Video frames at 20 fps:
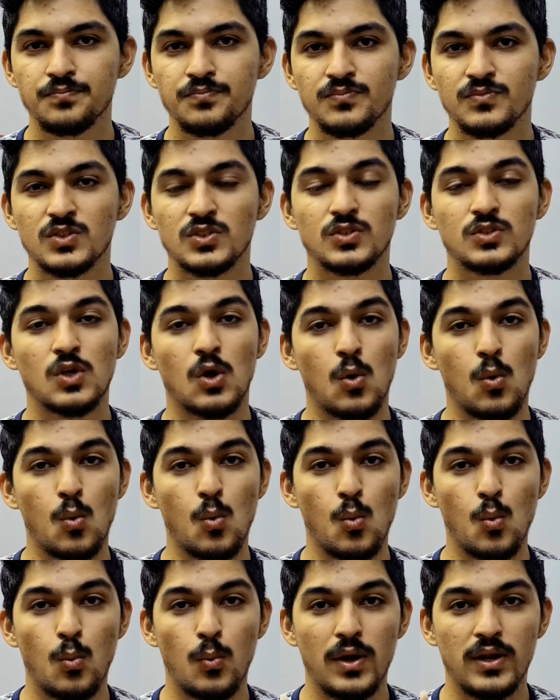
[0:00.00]
So
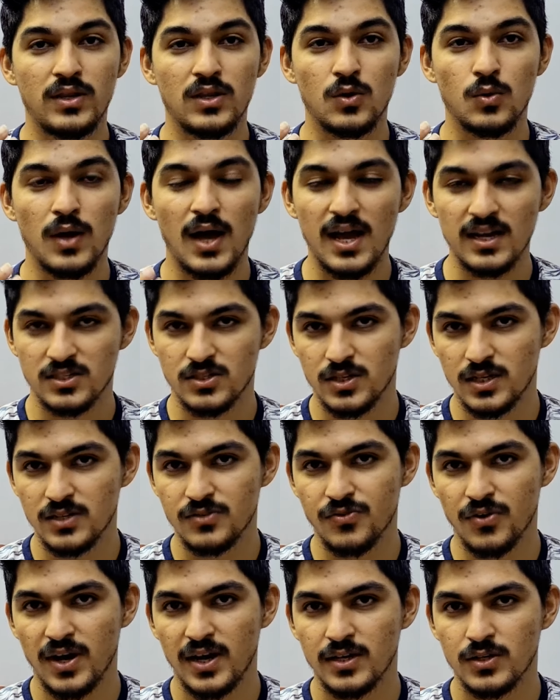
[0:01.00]
when you actually
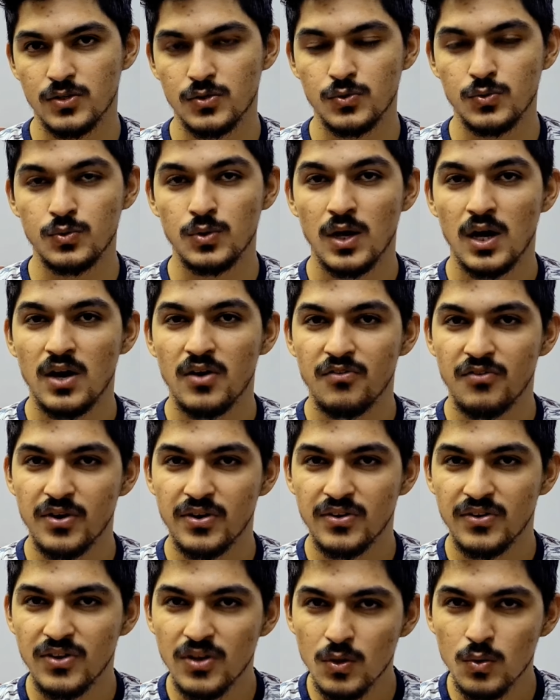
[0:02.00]
trying to
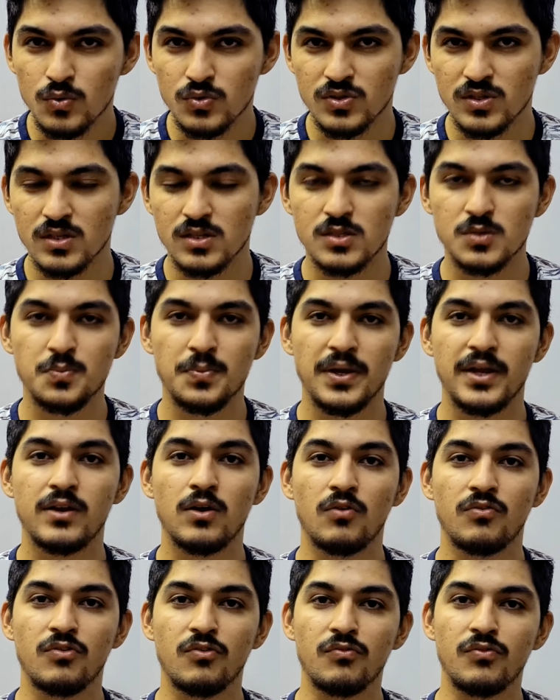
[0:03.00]
reduce the speed
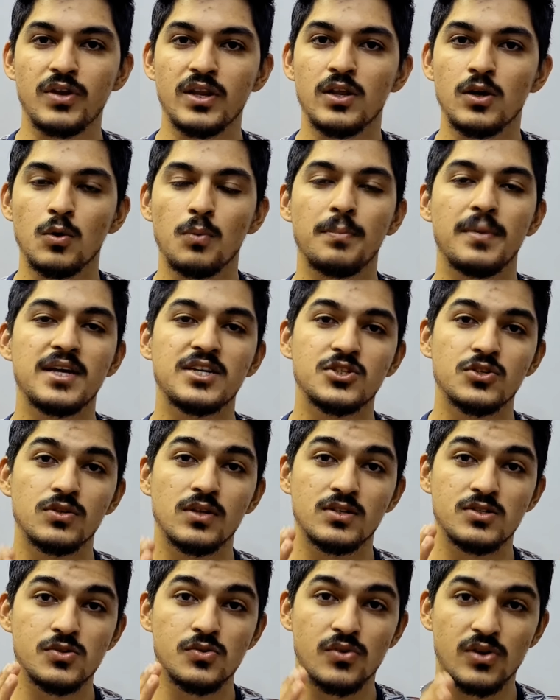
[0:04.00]
of a video, make sure
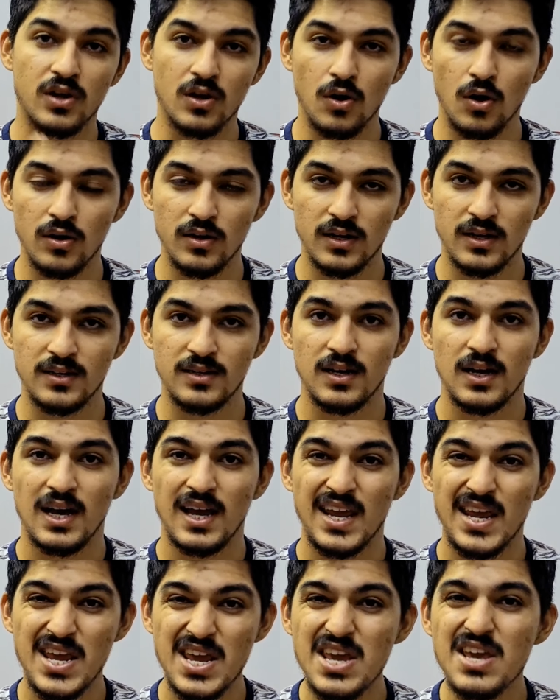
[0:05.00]
that you record it
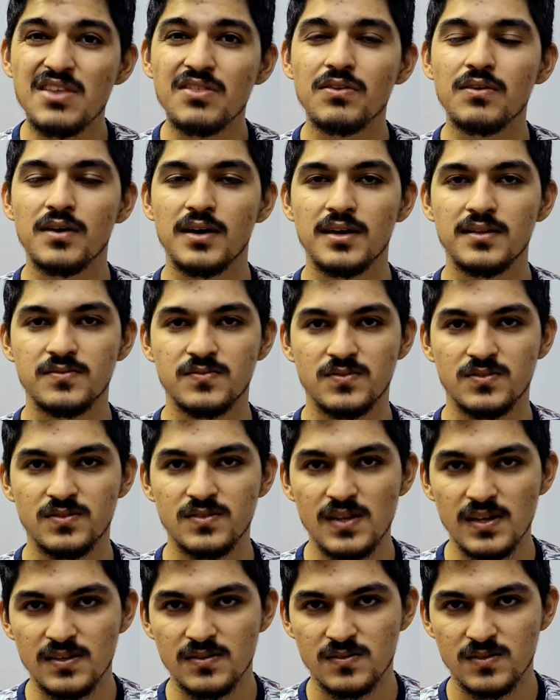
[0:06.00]
either in
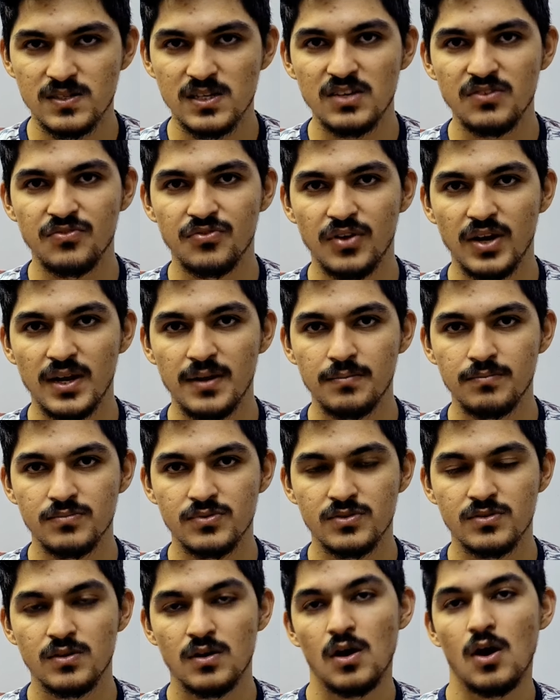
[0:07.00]
60
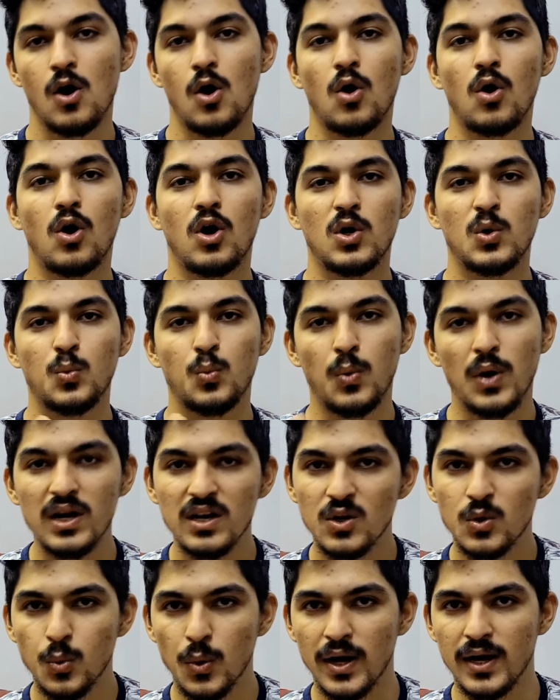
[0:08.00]
frames or
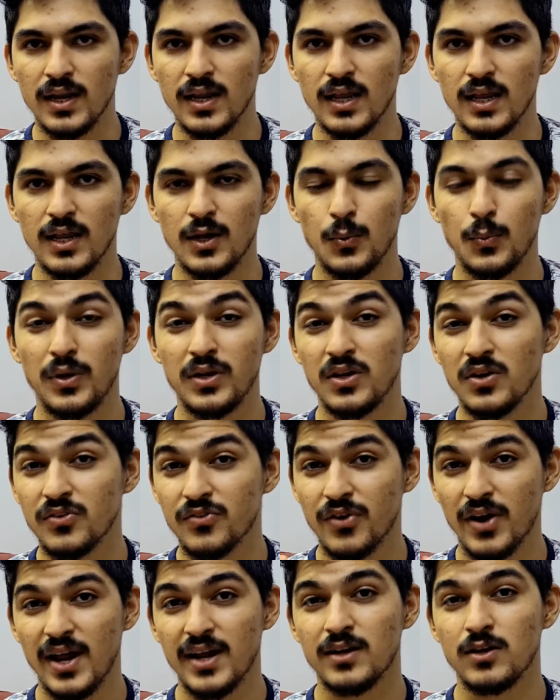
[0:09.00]
120 when you're
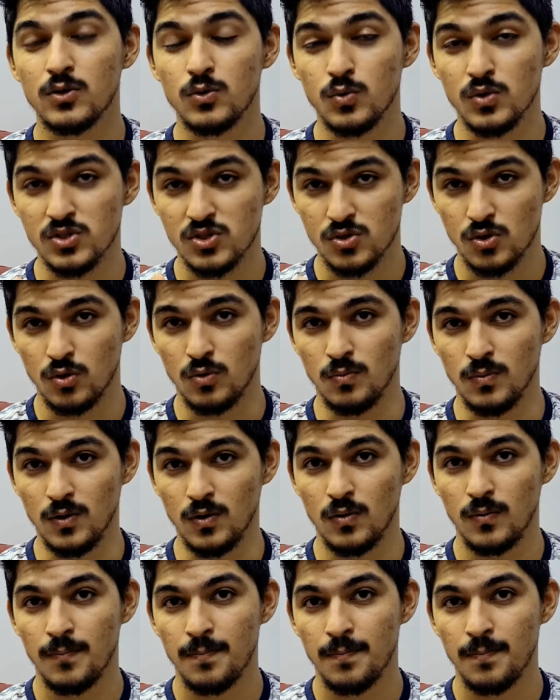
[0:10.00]
trying to do a slow-mo.